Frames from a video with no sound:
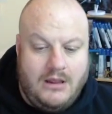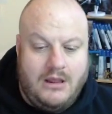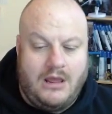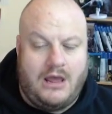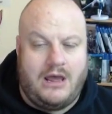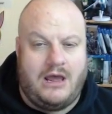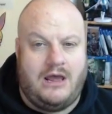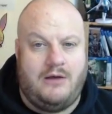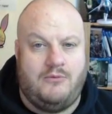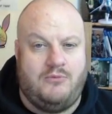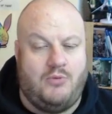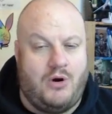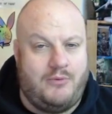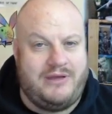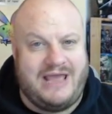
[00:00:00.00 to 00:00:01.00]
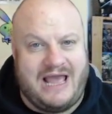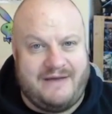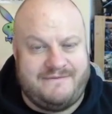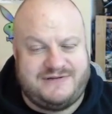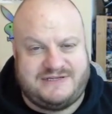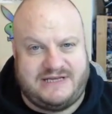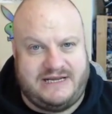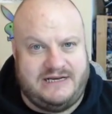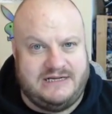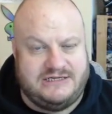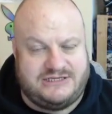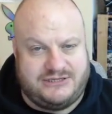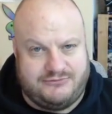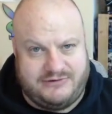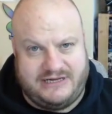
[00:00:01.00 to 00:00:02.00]
Uh, what we have seen
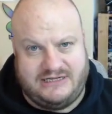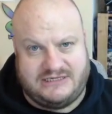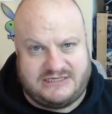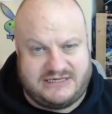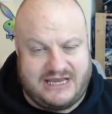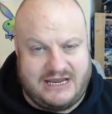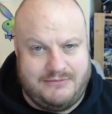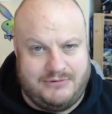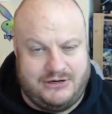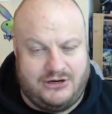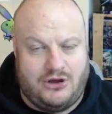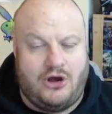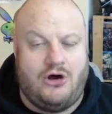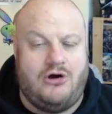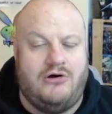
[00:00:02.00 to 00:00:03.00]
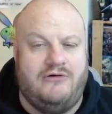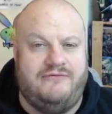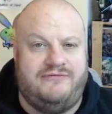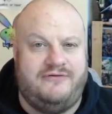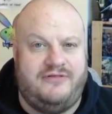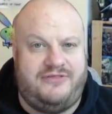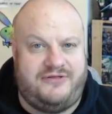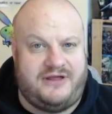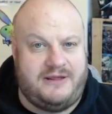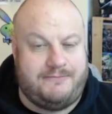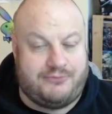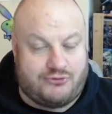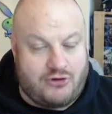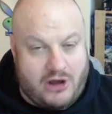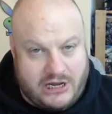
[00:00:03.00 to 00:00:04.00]
is the reinstatement of the
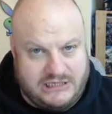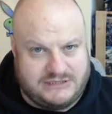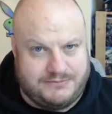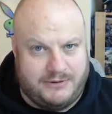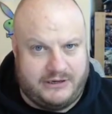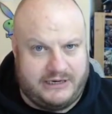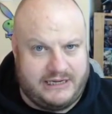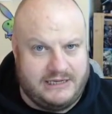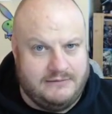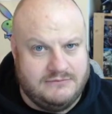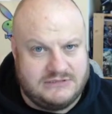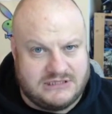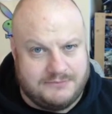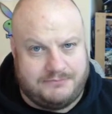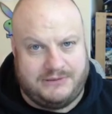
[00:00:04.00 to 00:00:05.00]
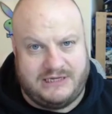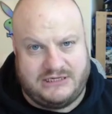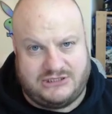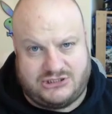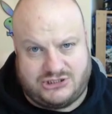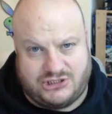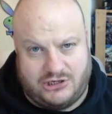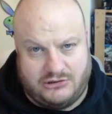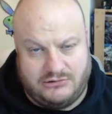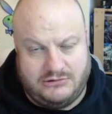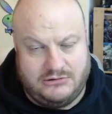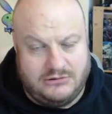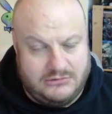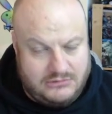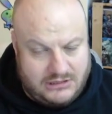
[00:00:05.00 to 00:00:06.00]
prize money to
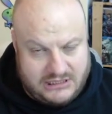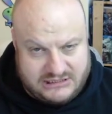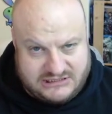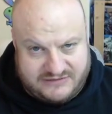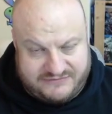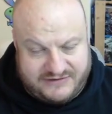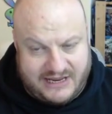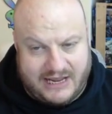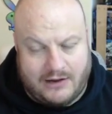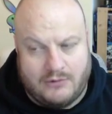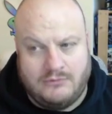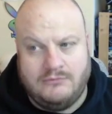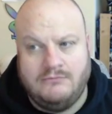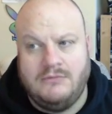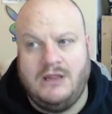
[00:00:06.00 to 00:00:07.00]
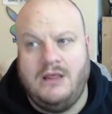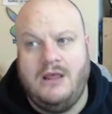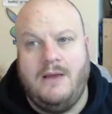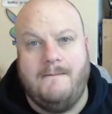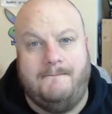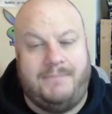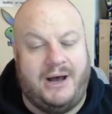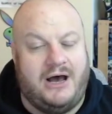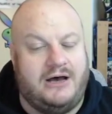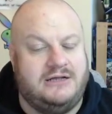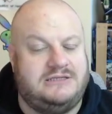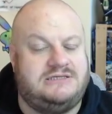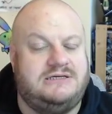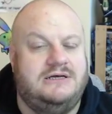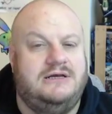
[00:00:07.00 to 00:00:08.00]
Blitzchung as of now,
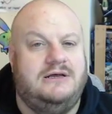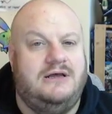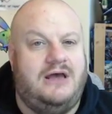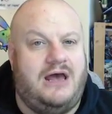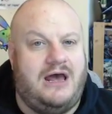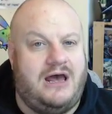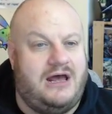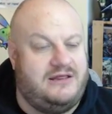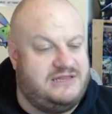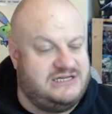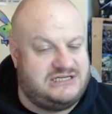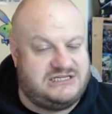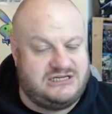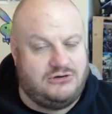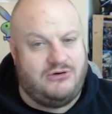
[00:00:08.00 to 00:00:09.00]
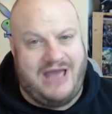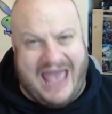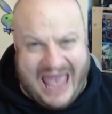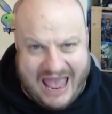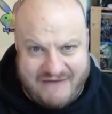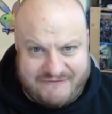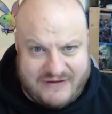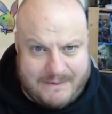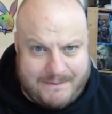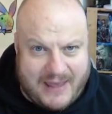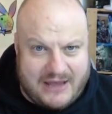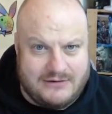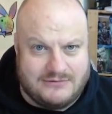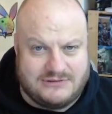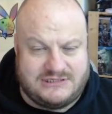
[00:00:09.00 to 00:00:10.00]
but uh, there's still heavy
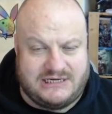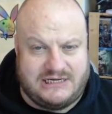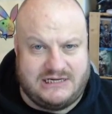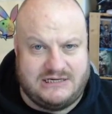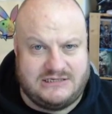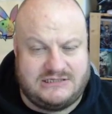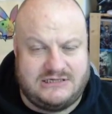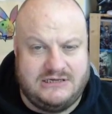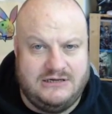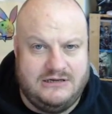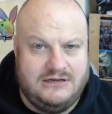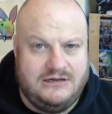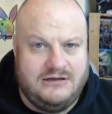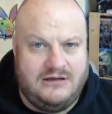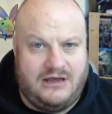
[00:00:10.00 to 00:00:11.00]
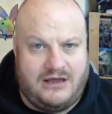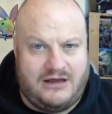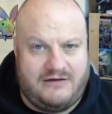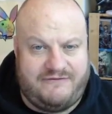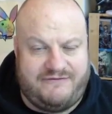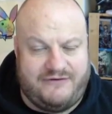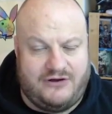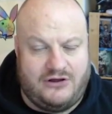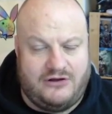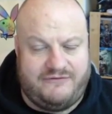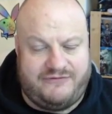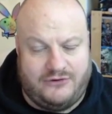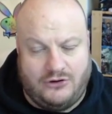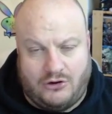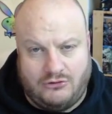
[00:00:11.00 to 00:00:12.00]
penalties uh, for
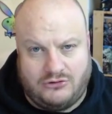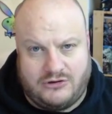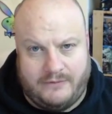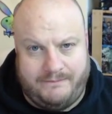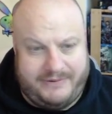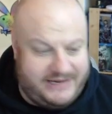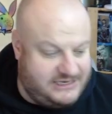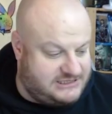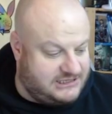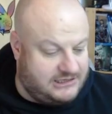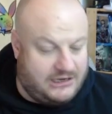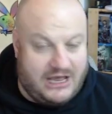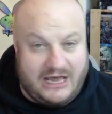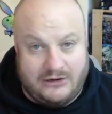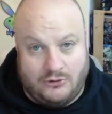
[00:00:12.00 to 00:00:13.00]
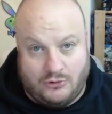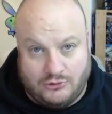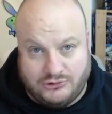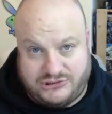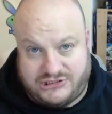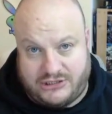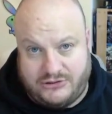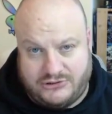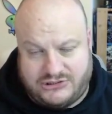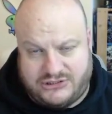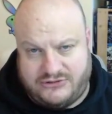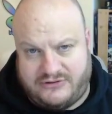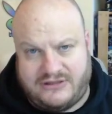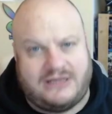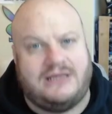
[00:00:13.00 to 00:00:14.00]
for non-competing, and also
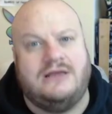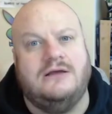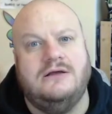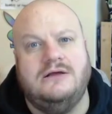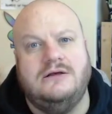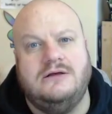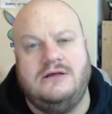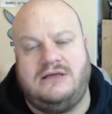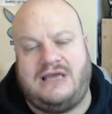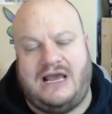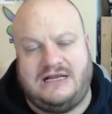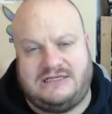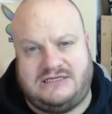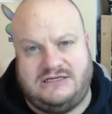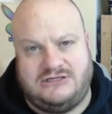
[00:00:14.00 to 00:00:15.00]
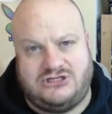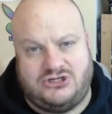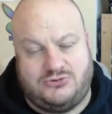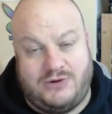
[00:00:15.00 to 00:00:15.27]
to the casters as